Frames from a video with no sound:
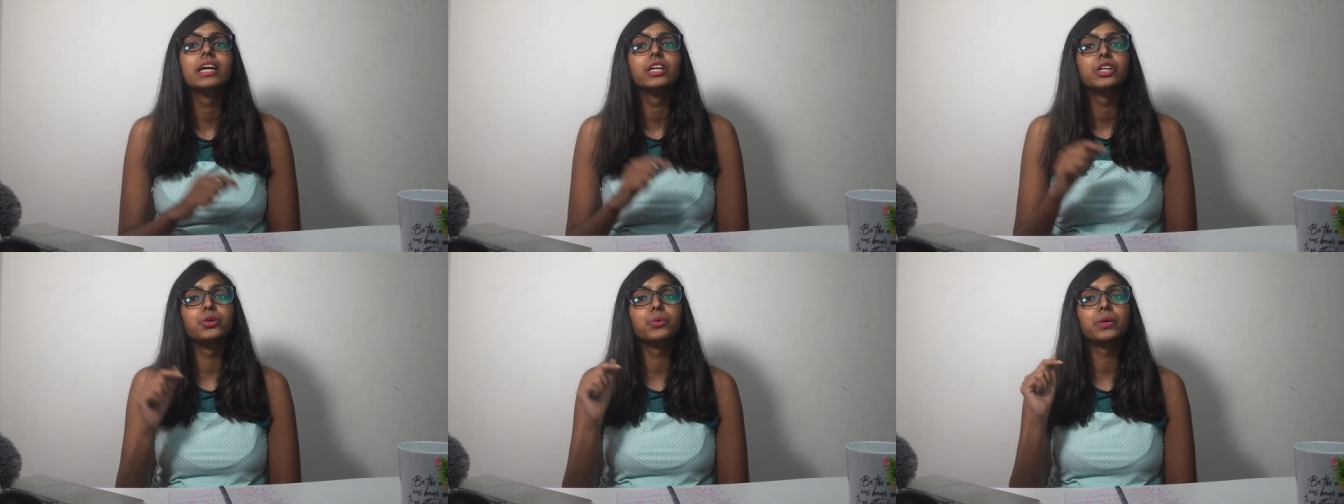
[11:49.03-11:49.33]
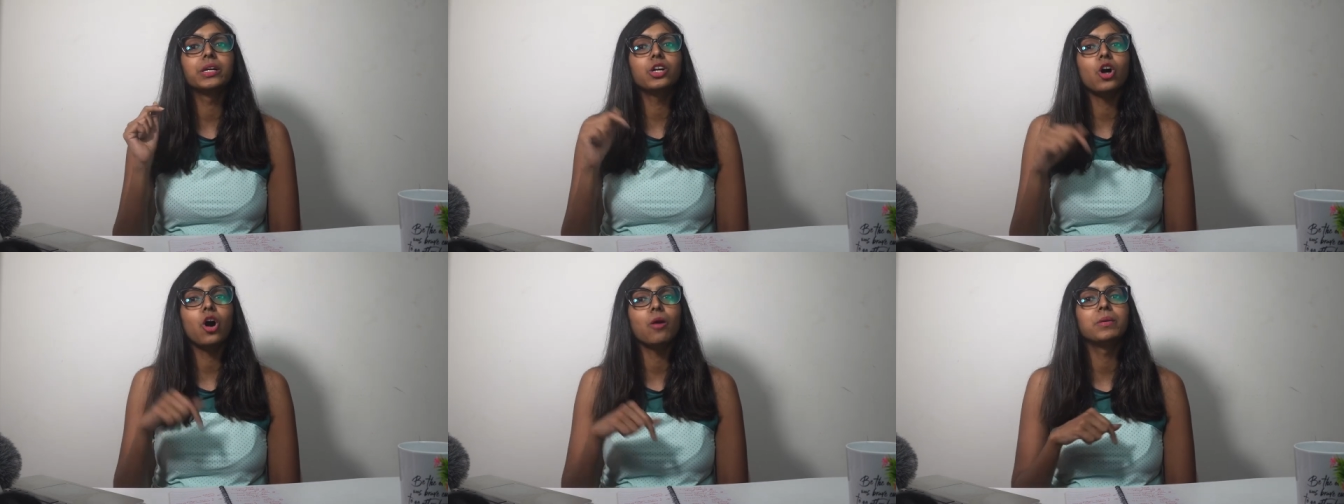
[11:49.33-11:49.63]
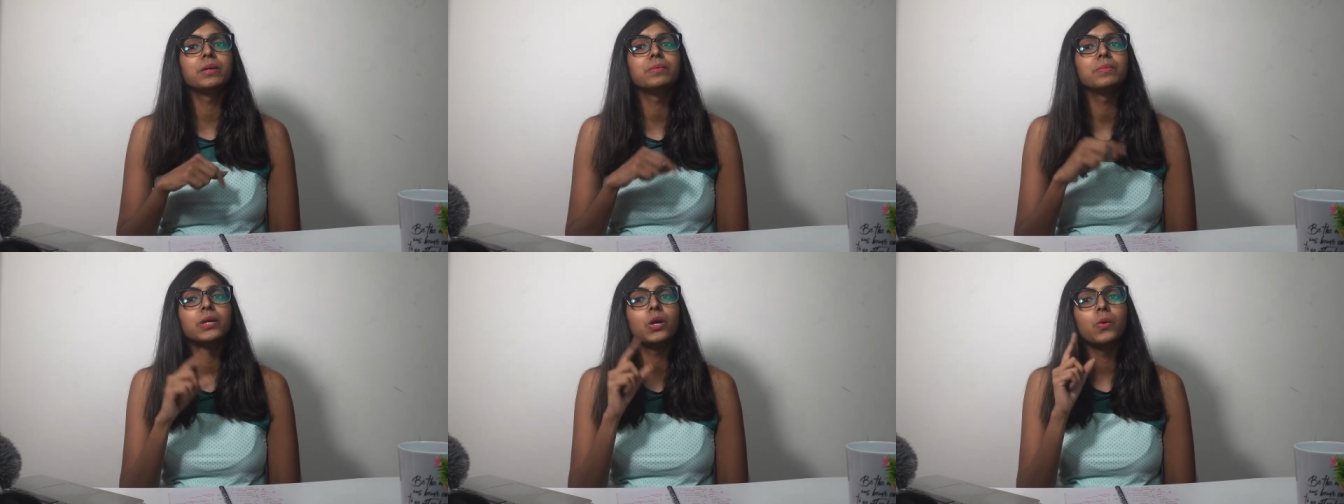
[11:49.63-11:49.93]
you can
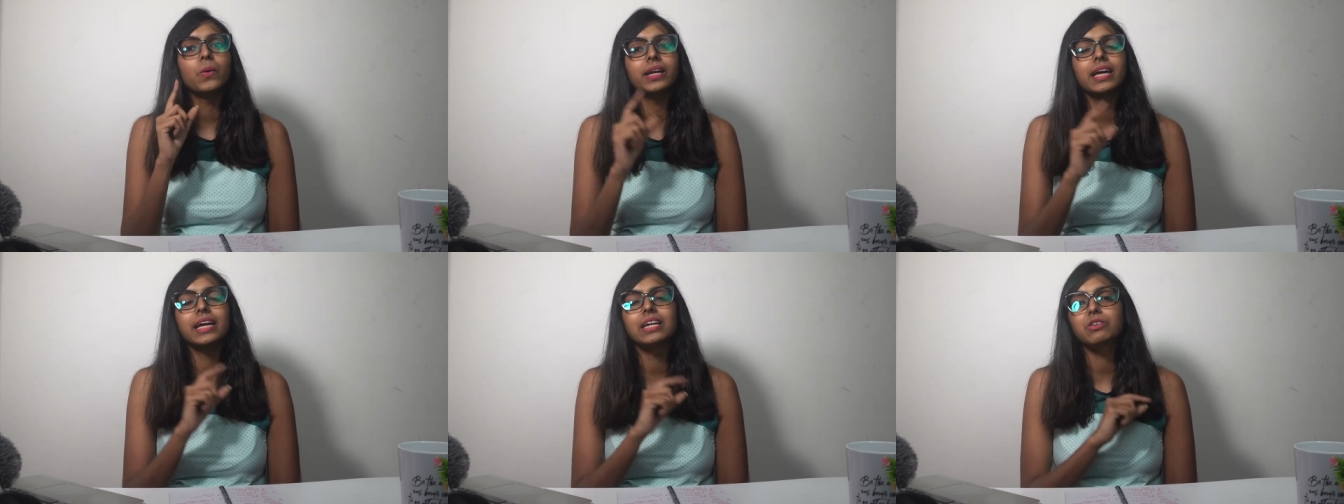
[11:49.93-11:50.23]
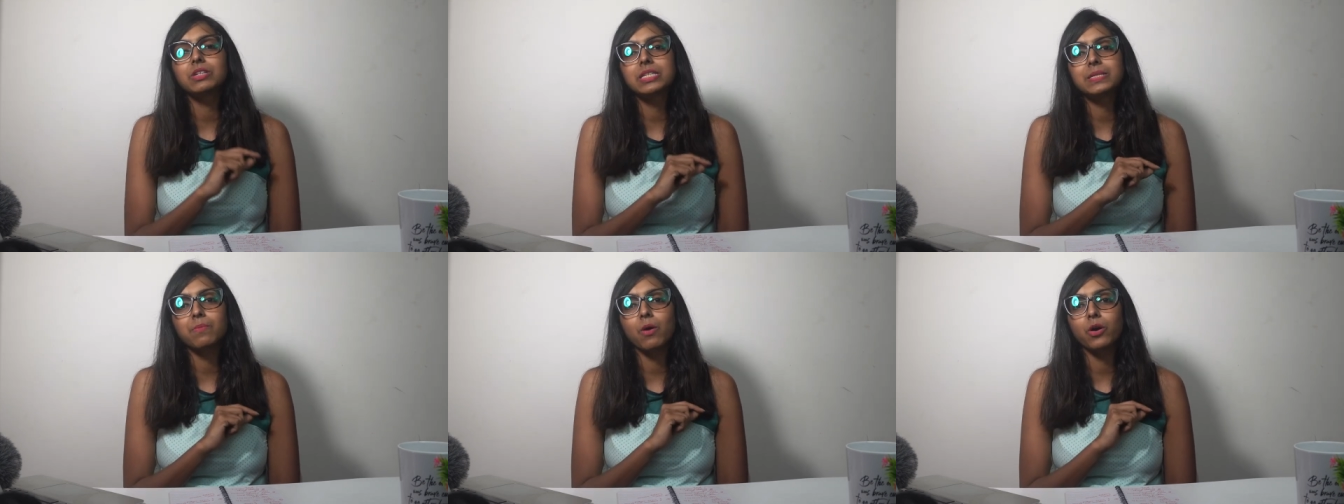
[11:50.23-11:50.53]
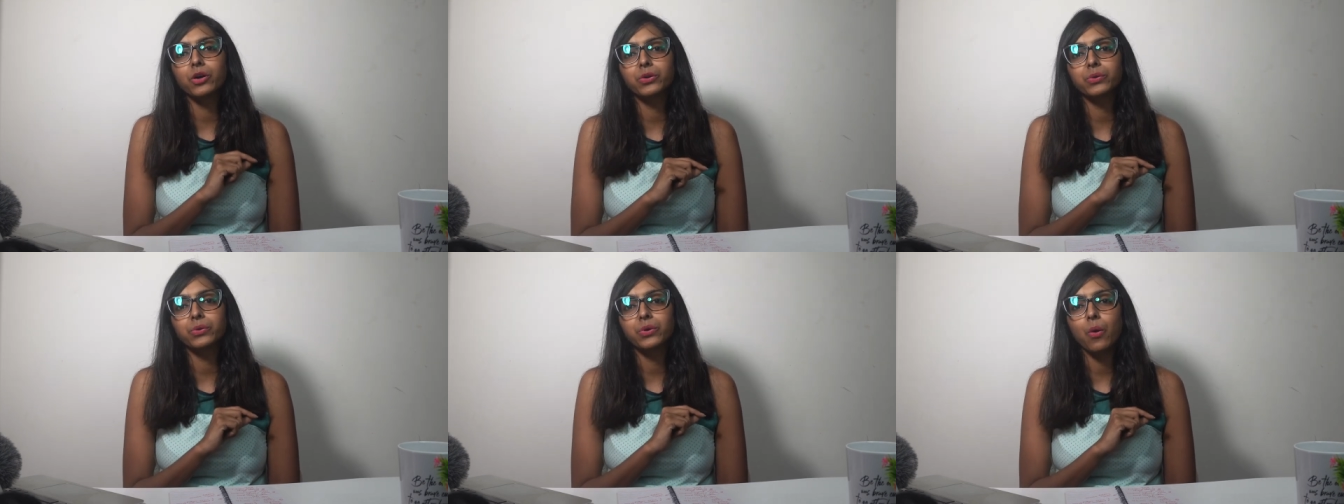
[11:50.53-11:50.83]
comment below and i'll
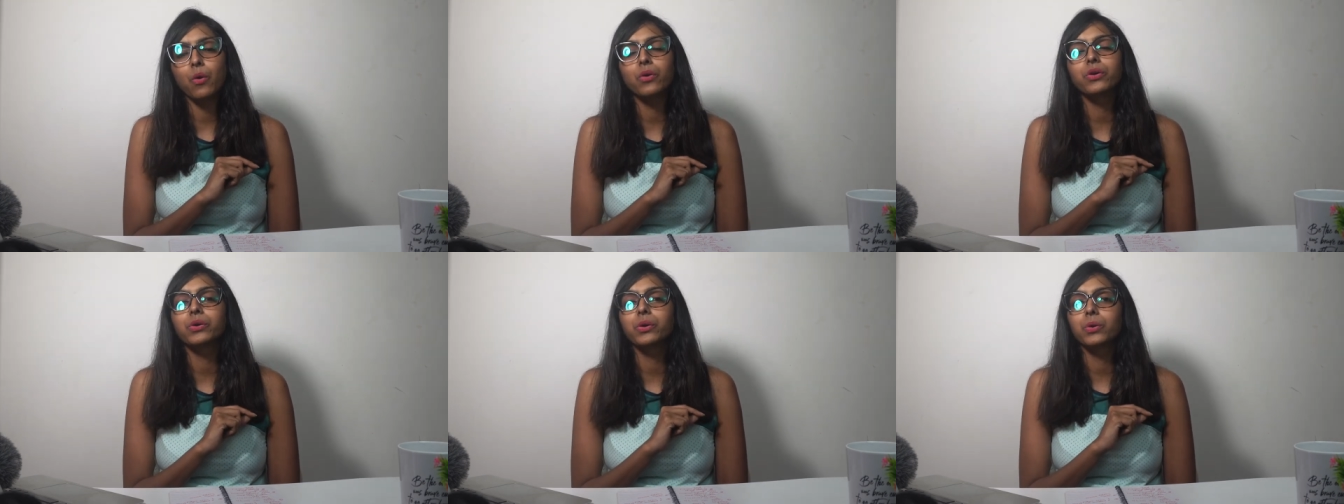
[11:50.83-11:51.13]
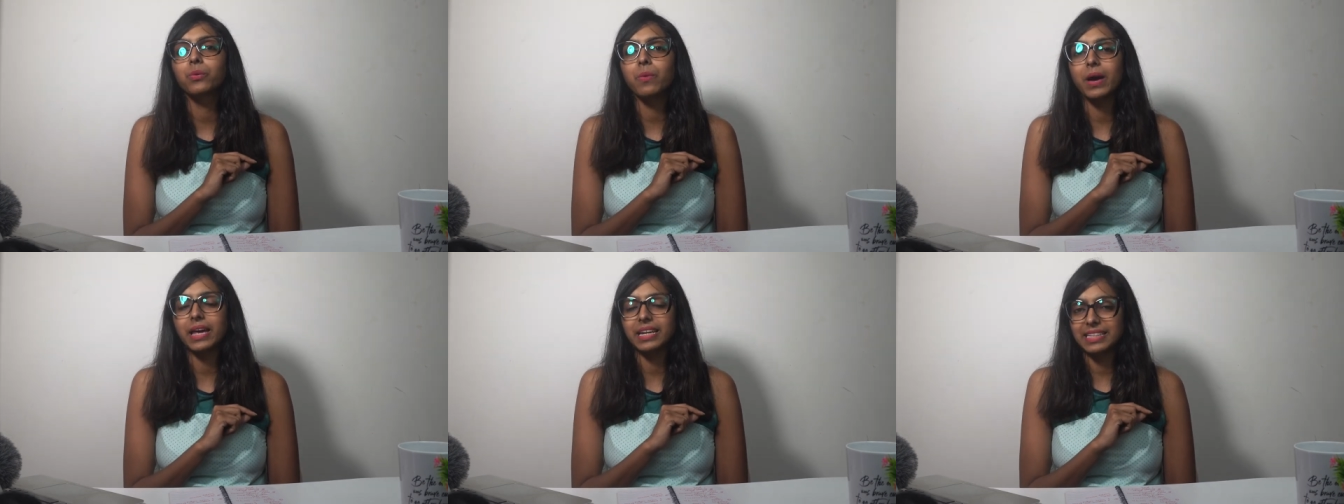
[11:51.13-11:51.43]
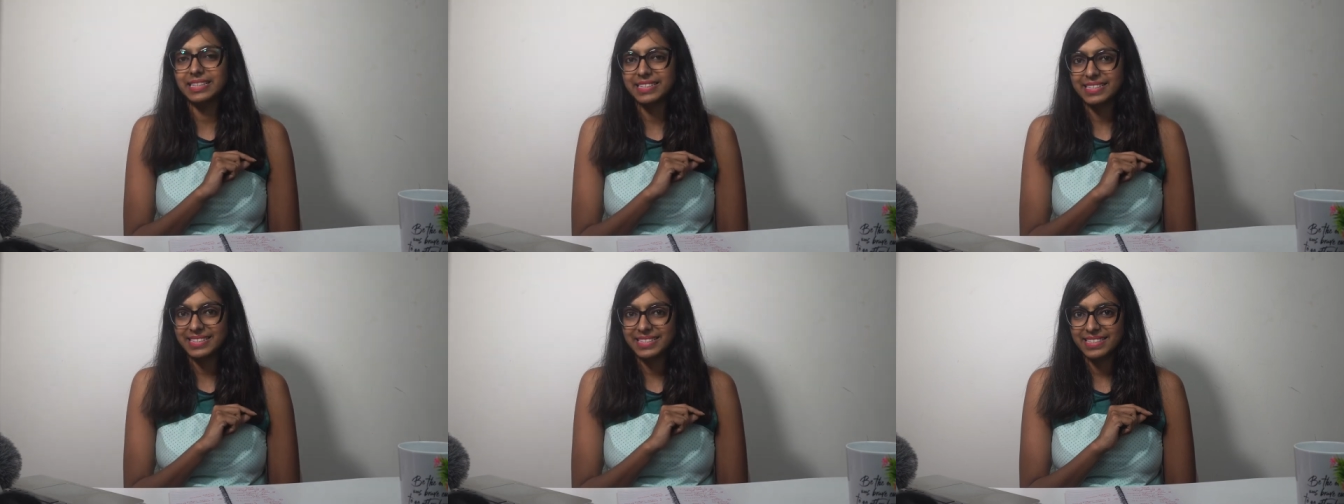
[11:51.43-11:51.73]
respond to your
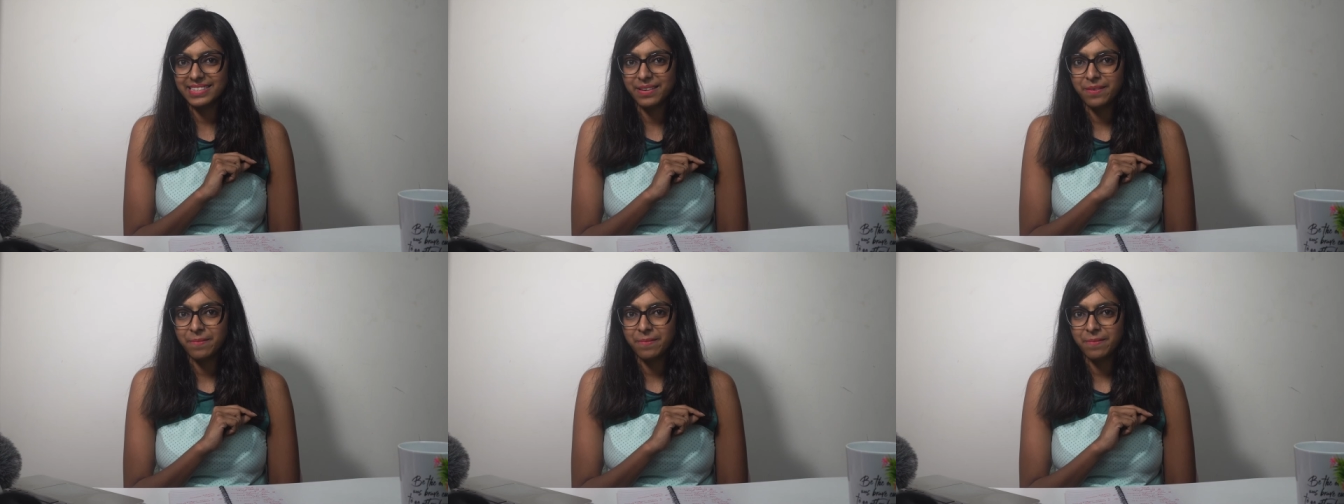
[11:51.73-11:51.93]
queries